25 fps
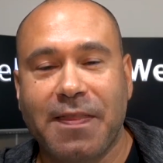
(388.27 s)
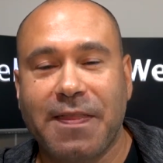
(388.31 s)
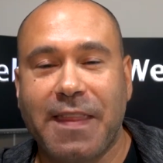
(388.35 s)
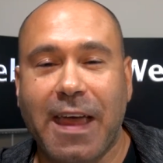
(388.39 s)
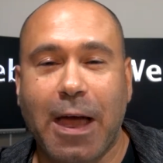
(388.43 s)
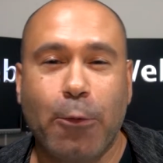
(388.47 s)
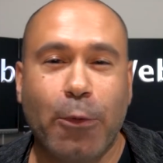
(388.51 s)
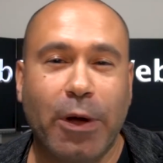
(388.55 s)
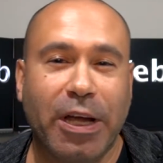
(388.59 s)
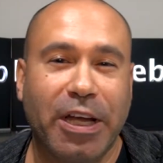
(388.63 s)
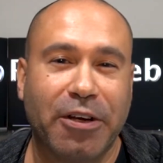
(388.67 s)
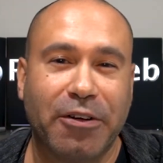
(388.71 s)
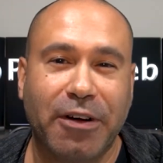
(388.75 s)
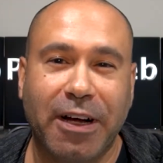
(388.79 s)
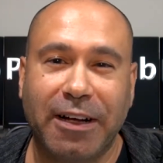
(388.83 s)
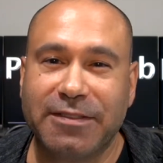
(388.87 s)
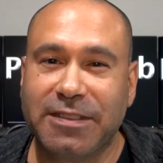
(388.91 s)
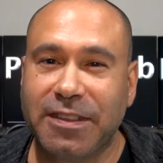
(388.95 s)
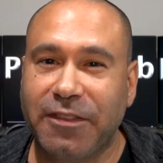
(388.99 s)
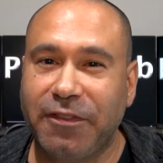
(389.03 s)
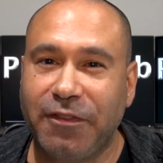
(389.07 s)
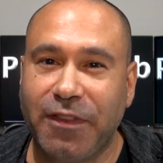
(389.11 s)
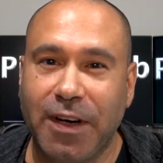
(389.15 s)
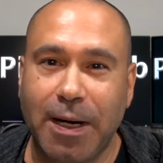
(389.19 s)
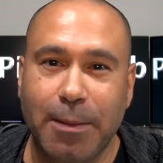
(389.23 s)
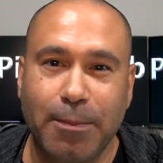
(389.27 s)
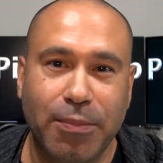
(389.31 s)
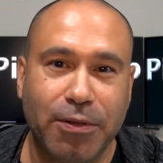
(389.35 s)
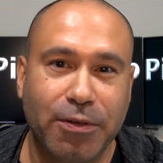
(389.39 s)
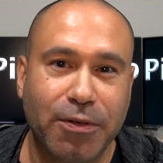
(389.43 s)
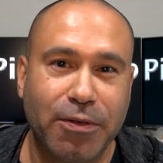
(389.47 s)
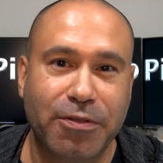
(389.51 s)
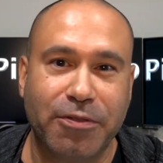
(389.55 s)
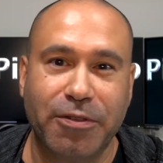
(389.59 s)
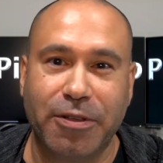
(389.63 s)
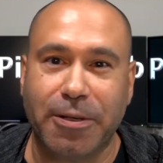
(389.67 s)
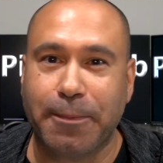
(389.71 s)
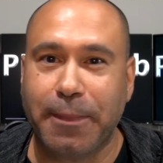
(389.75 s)
That way you don't have to fumble
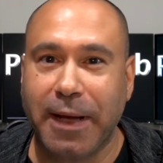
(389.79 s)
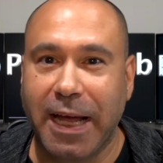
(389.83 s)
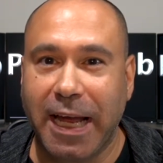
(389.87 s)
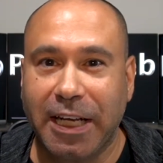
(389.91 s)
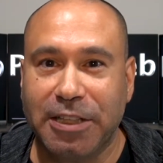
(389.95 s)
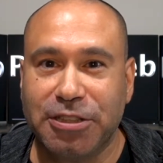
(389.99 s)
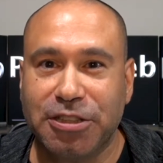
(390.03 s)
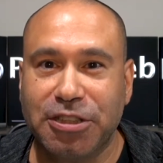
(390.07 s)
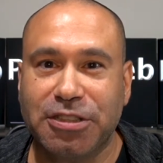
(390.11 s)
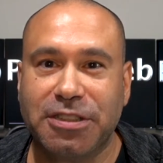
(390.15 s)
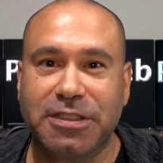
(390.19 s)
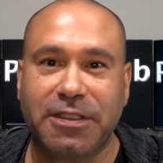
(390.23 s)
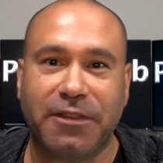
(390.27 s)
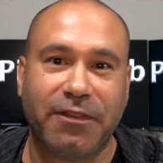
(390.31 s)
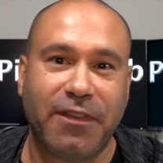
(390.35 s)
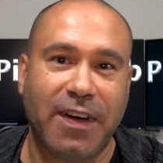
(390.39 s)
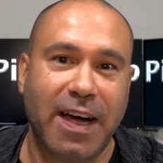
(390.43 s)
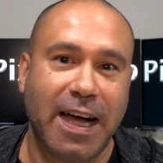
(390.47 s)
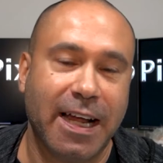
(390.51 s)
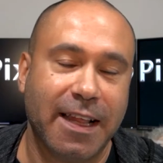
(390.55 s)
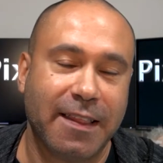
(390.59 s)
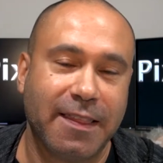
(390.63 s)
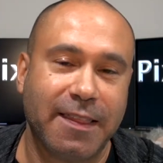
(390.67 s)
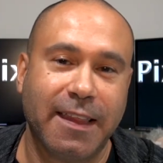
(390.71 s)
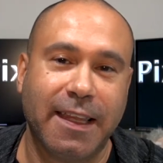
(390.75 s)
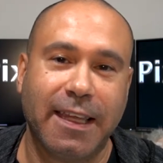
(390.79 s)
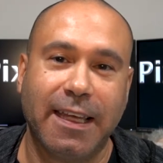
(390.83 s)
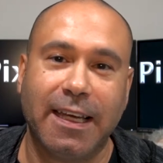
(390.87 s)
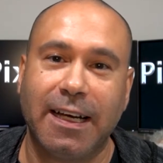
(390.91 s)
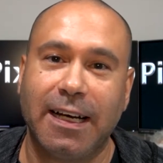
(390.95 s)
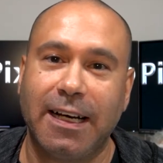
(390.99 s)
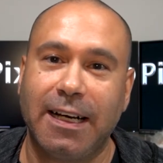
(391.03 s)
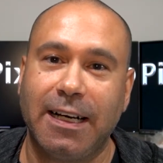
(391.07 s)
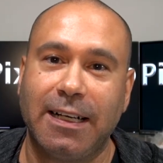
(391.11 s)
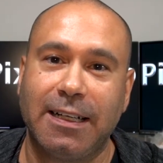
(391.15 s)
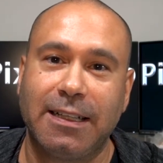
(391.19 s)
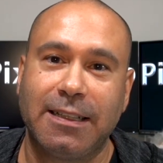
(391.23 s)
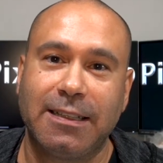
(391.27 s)
through the pages to find the
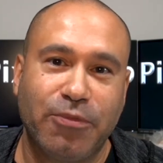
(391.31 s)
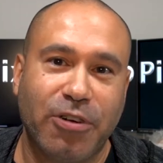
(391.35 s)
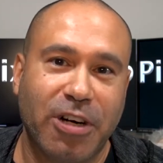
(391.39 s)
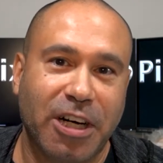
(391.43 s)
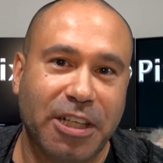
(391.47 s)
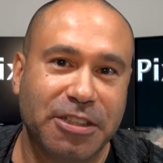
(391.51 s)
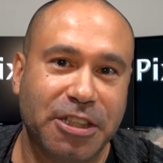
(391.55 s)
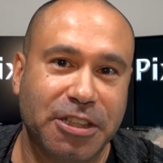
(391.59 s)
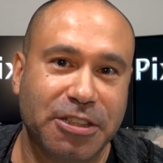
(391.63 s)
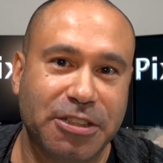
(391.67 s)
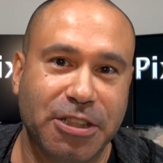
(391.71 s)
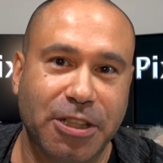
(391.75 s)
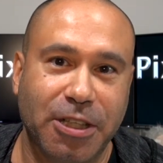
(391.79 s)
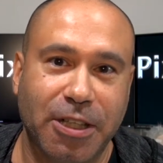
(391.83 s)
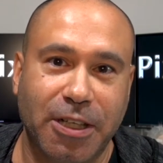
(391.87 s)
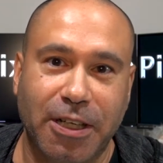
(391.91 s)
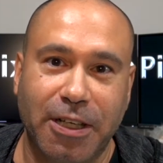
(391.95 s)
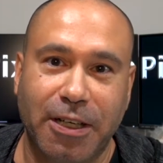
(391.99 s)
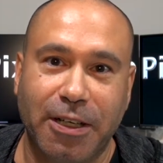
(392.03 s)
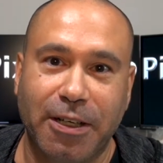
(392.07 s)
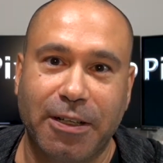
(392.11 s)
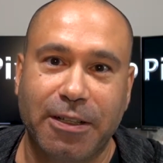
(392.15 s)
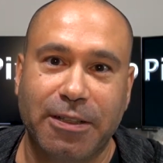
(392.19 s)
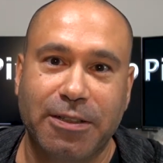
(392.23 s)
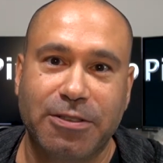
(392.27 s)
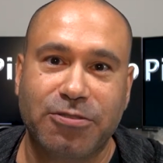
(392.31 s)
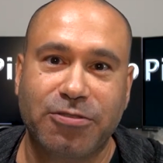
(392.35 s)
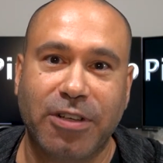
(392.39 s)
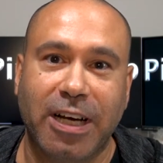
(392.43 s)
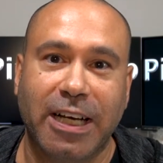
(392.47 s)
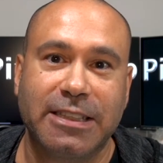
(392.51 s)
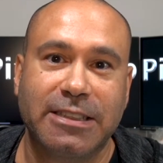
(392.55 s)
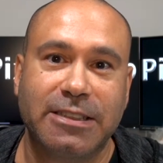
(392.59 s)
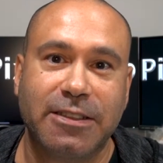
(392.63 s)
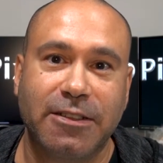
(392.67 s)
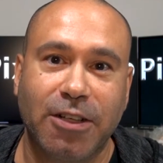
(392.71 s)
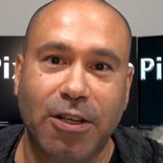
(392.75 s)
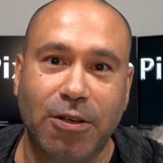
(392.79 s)
uh, project you're
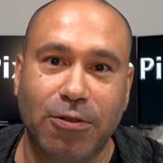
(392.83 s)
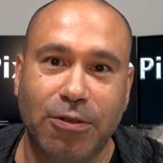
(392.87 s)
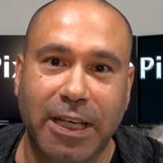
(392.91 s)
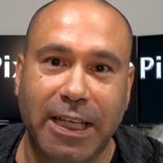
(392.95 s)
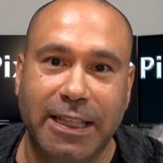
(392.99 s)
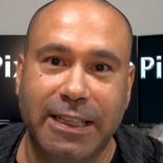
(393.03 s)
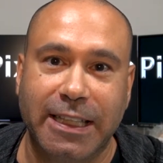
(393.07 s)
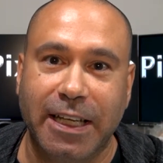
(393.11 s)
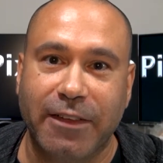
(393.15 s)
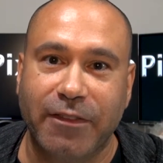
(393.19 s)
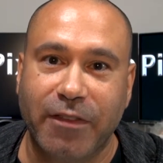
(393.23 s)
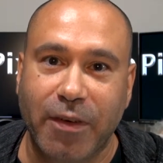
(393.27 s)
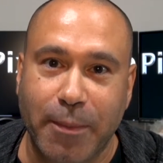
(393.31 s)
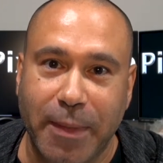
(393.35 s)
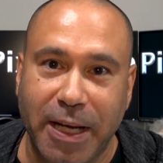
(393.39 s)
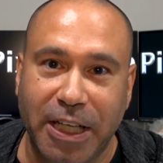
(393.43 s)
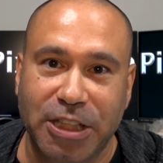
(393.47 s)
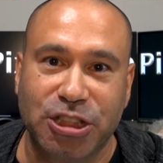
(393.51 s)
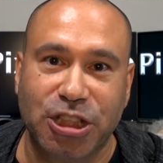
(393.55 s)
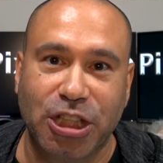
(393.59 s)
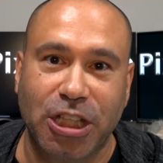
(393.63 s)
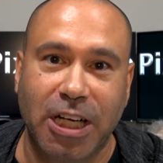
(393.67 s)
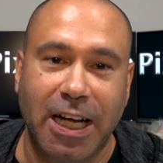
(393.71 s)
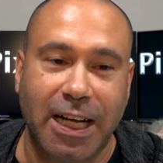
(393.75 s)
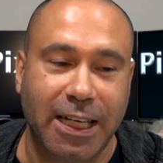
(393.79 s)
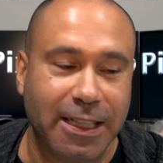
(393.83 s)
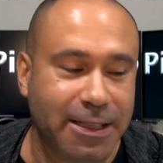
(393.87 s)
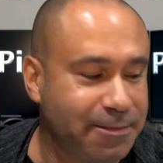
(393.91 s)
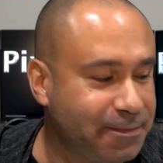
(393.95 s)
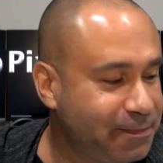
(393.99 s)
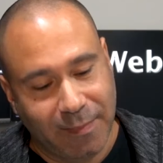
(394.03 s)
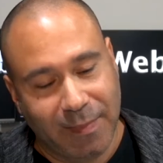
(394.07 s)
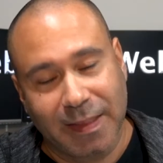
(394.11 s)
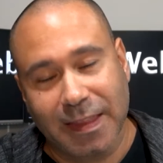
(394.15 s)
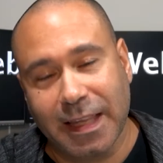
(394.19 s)
trying to locate the information on.